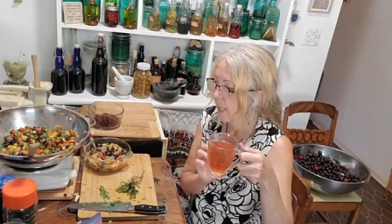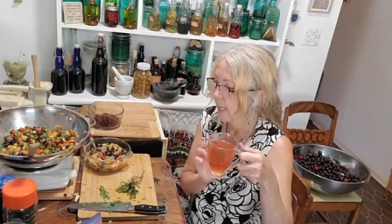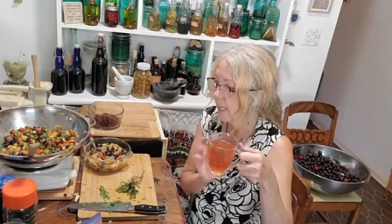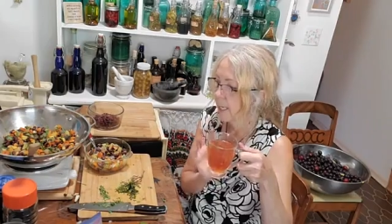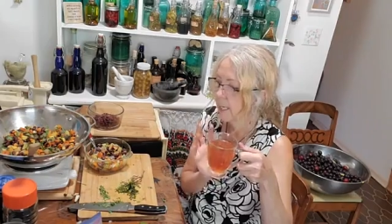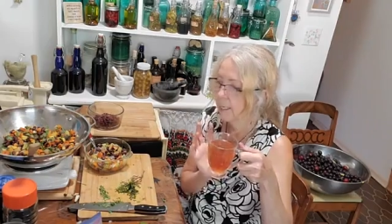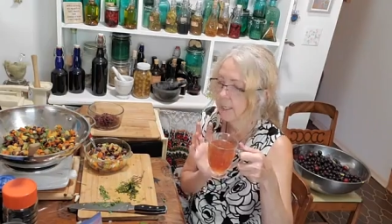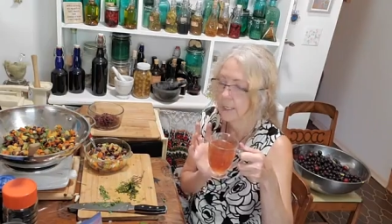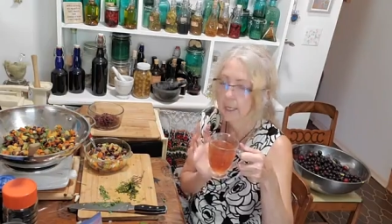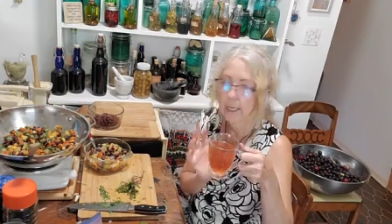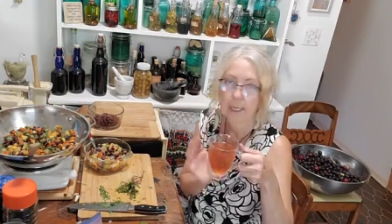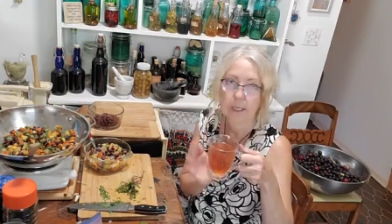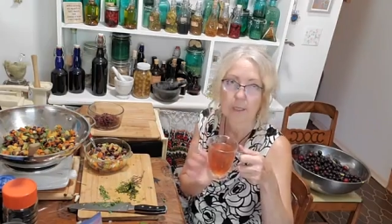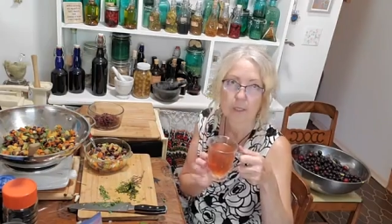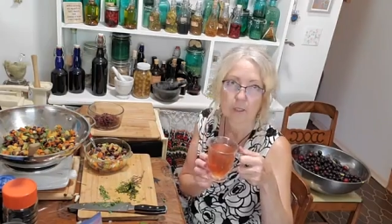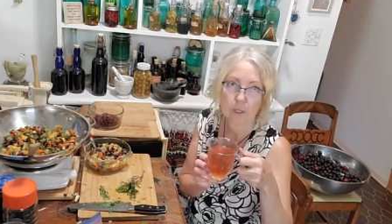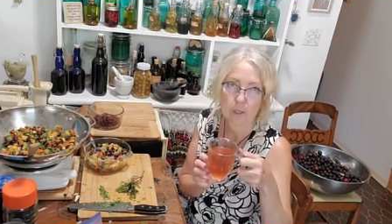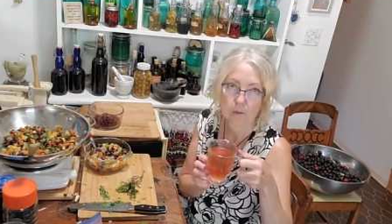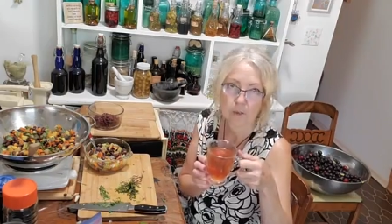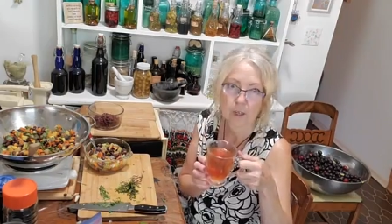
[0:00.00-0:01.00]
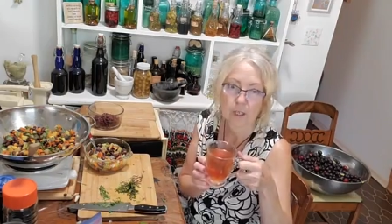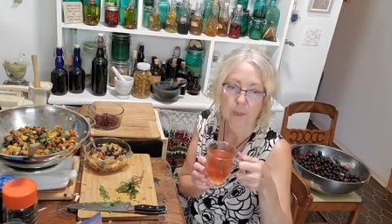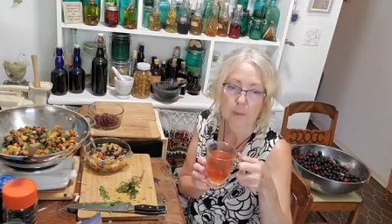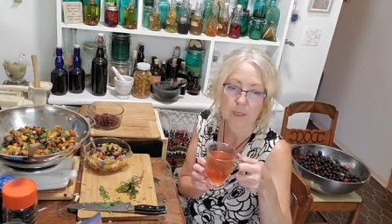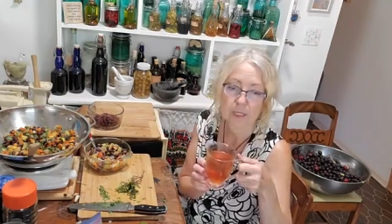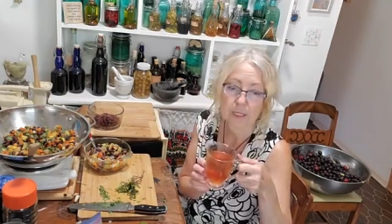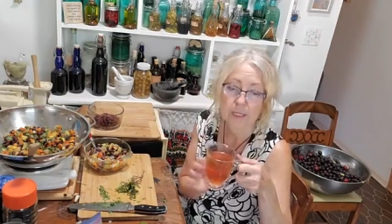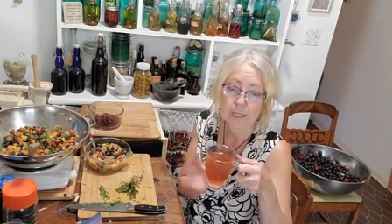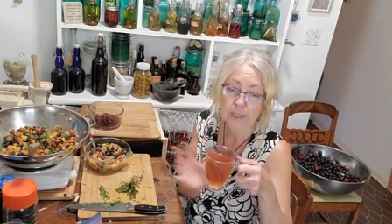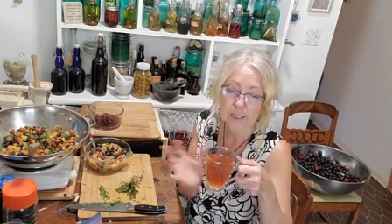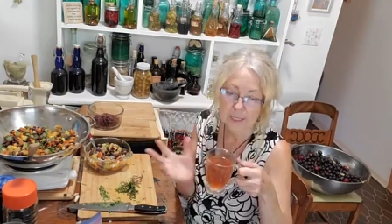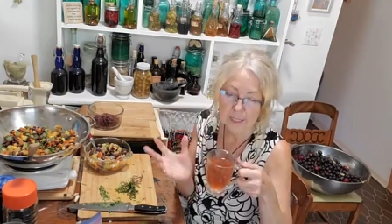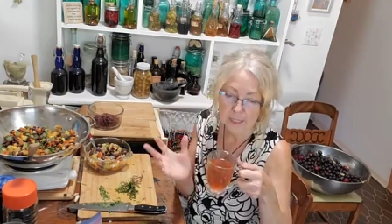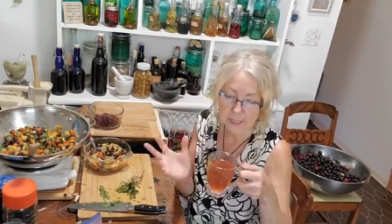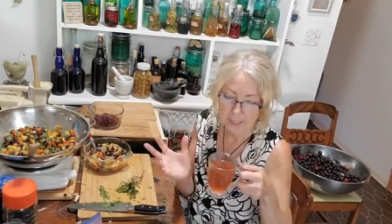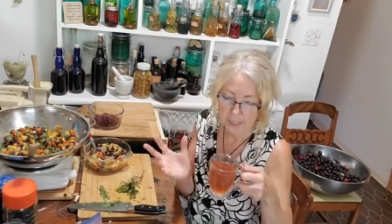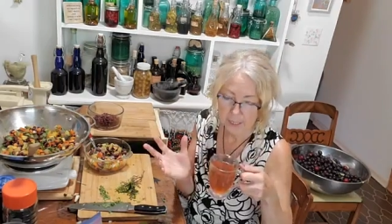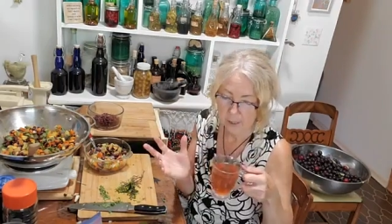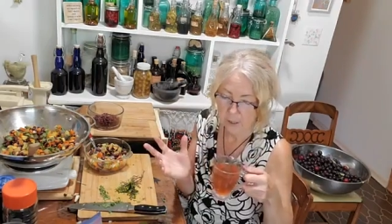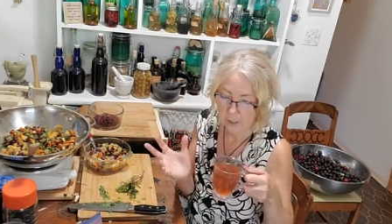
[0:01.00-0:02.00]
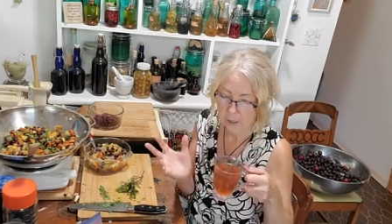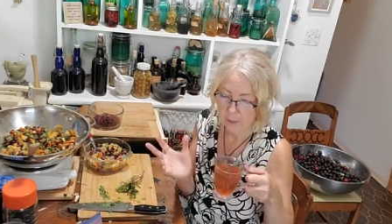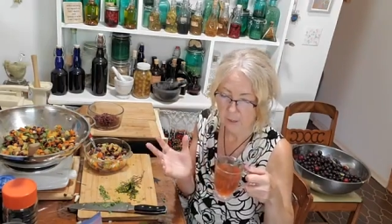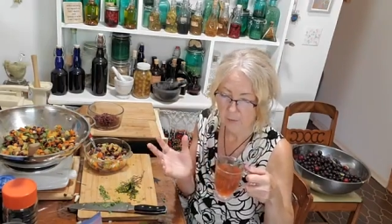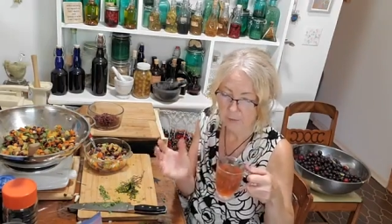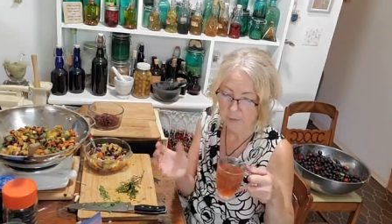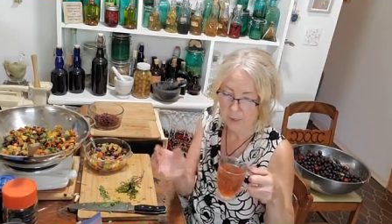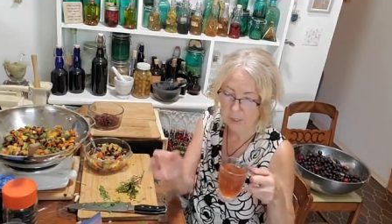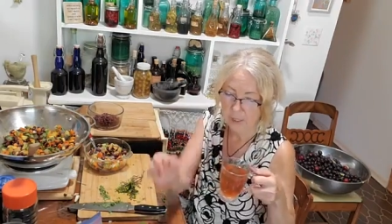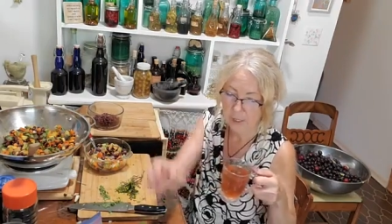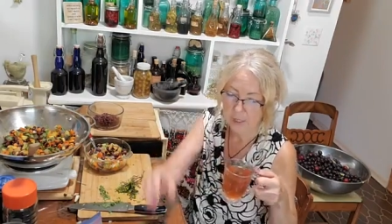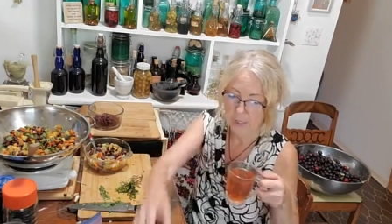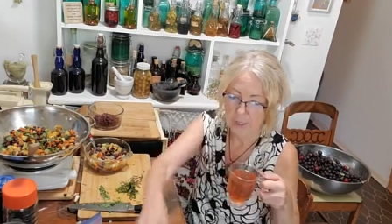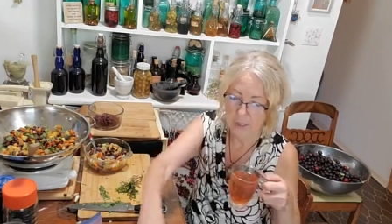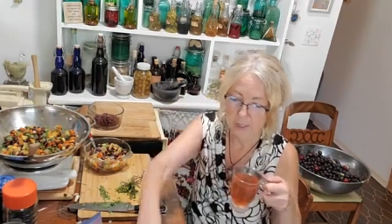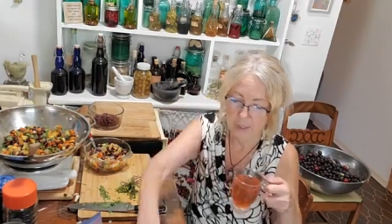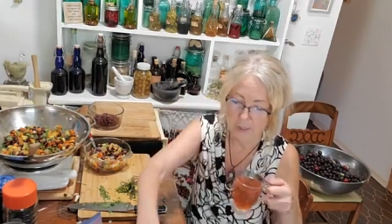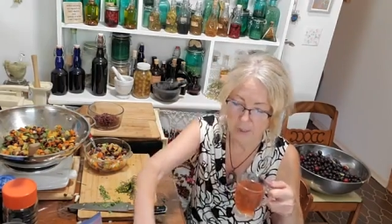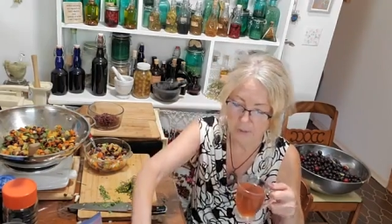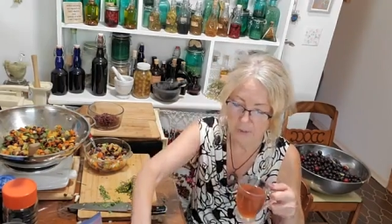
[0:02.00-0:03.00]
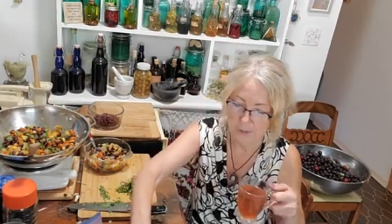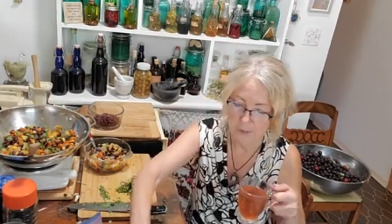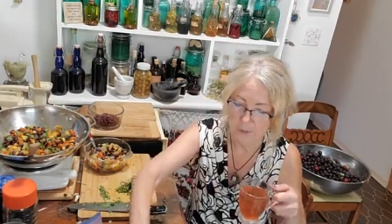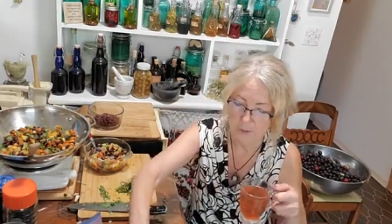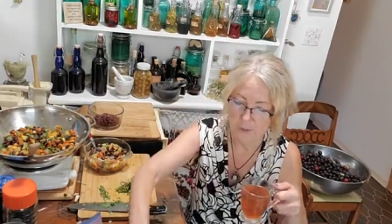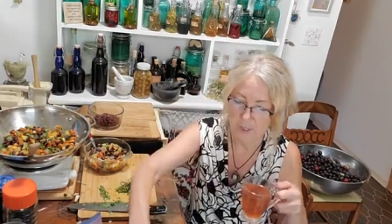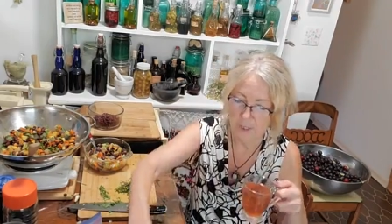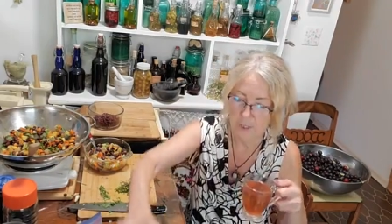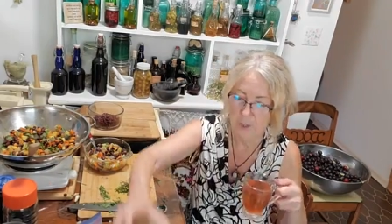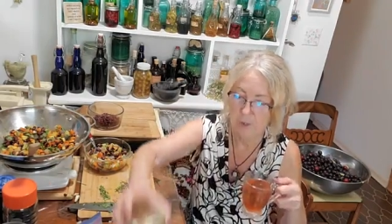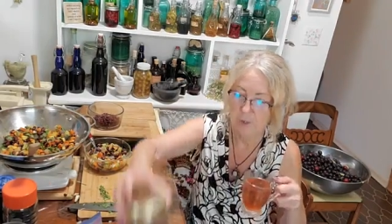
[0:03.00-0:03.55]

And that has all the vitamin C and all of the, here it is right here.